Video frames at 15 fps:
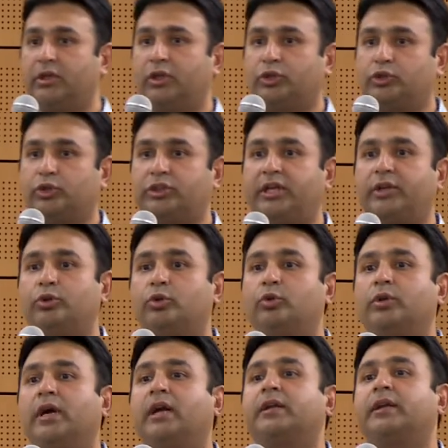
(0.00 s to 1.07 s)
So they
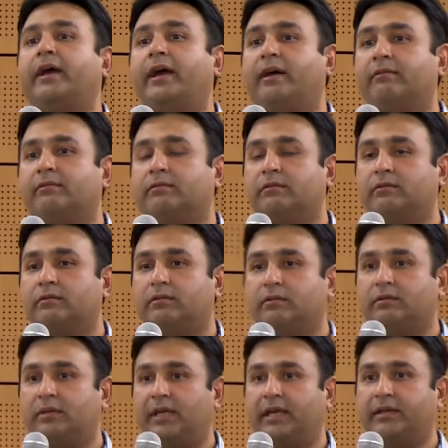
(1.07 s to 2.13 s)
do not have
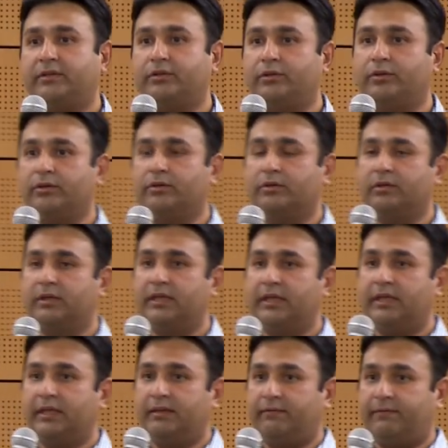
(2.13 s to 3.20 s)
like, you know,
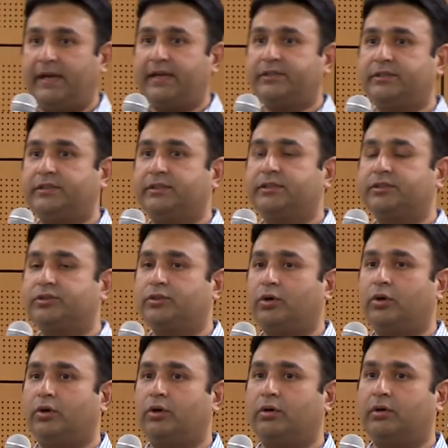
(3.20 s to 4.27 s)
factors
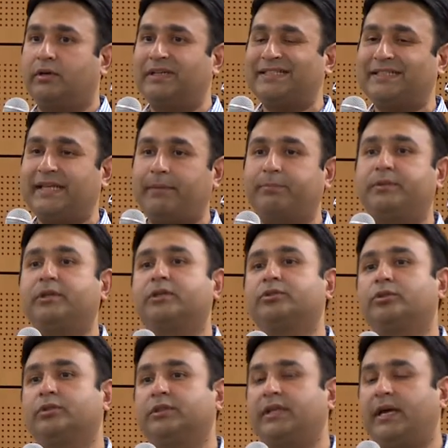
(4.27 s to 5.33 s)
or
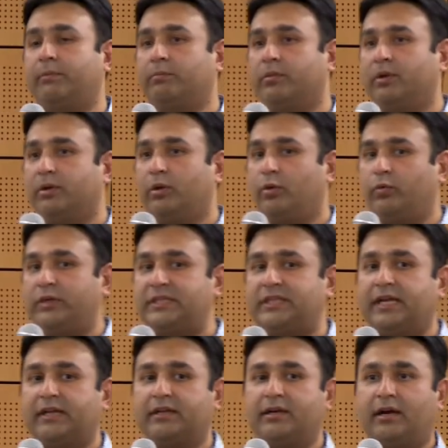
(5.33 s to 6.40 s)
receptors on them which
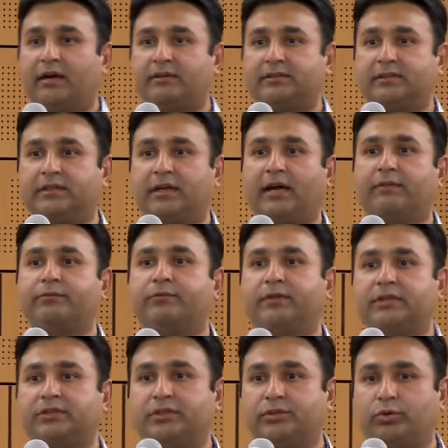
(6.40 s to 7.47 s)
can cause graft
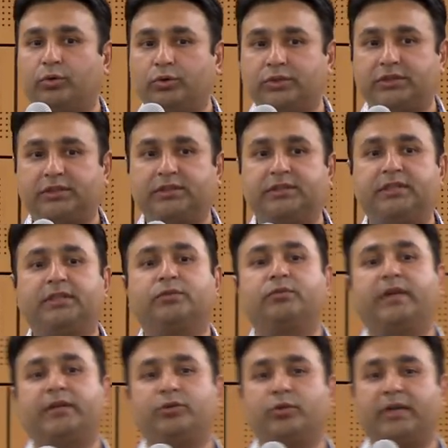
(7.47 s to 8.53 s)
versus host disease,
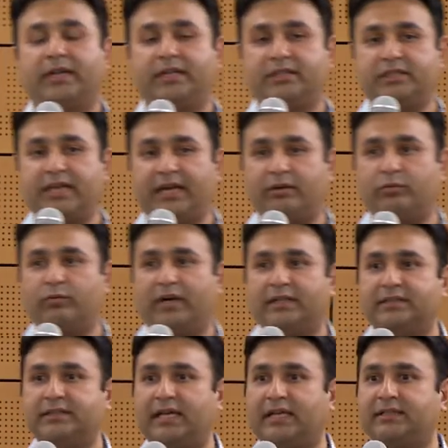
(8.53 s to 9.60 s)
where you can inject
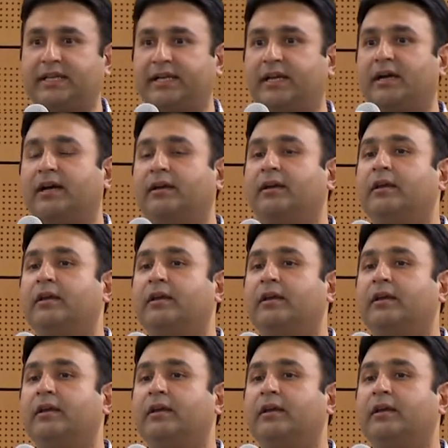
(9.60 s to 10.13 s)
one cell like a